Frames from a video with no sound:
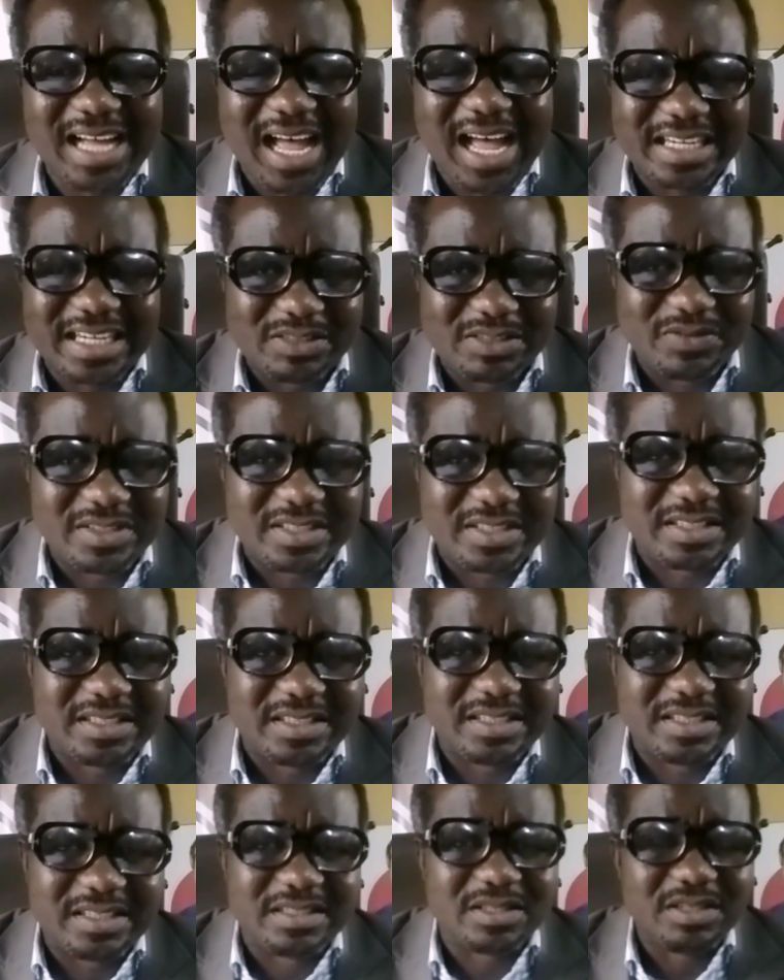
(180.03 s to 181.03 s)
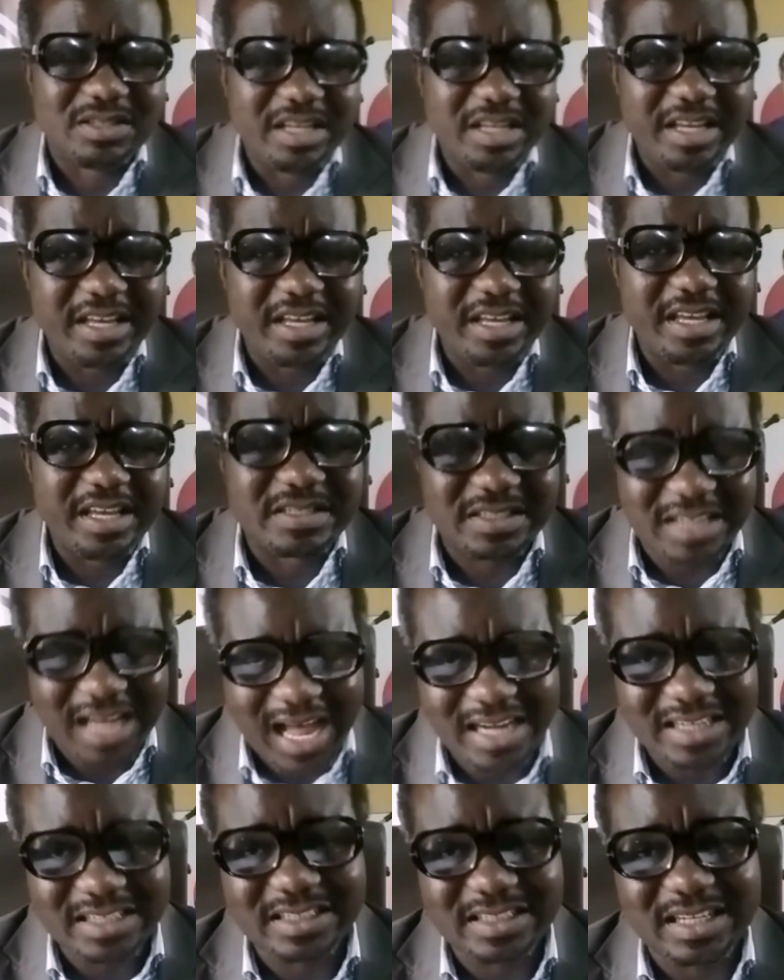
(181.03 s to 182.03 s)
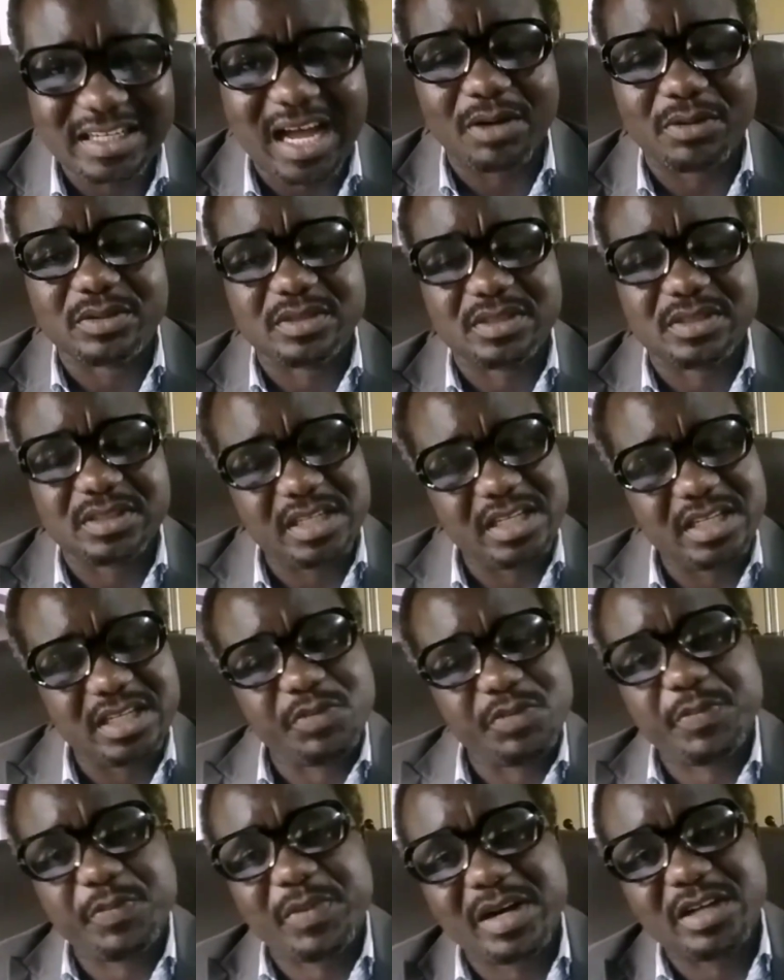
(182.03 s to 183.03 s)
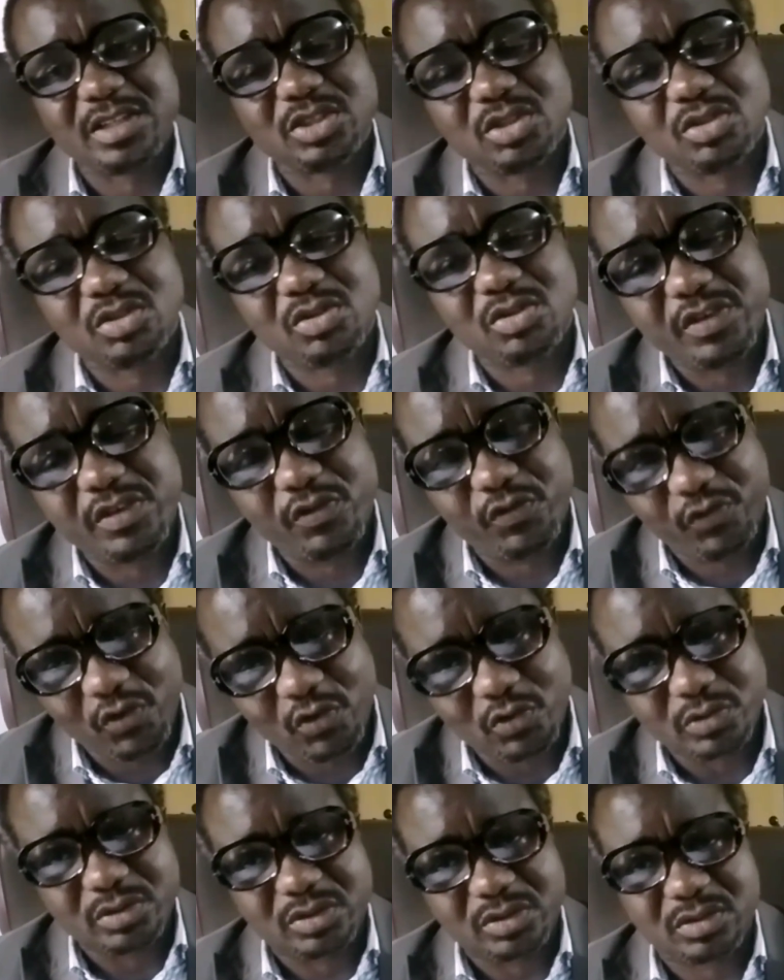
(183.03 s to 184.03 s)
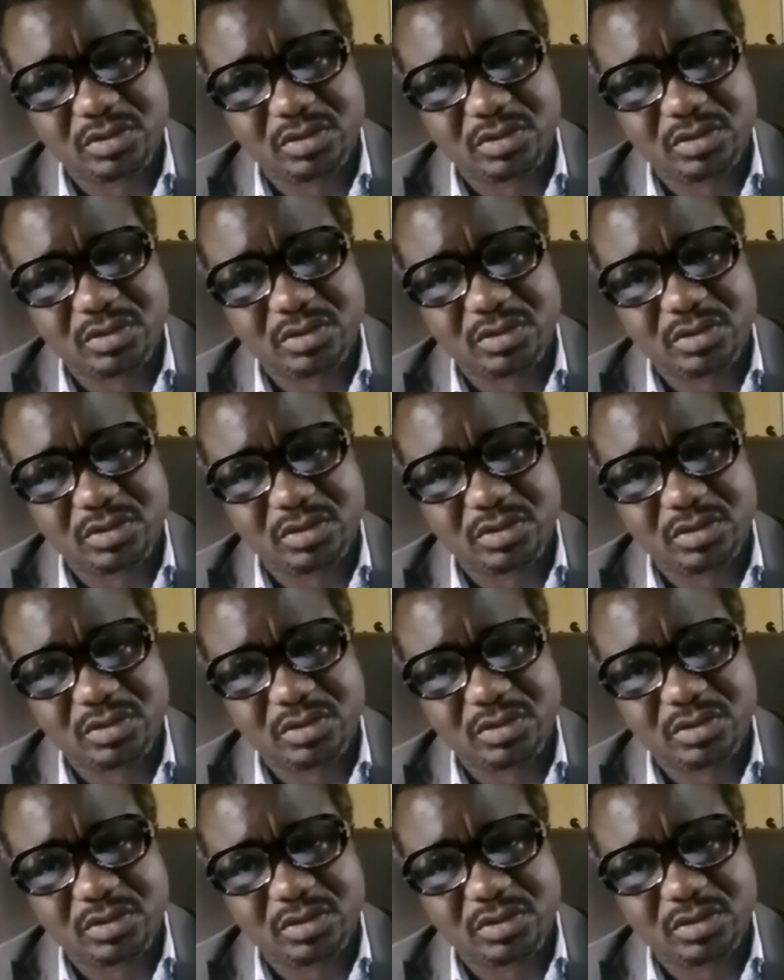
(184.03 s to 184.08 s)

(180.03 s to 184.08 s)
activities is carried out in the preparation of the food.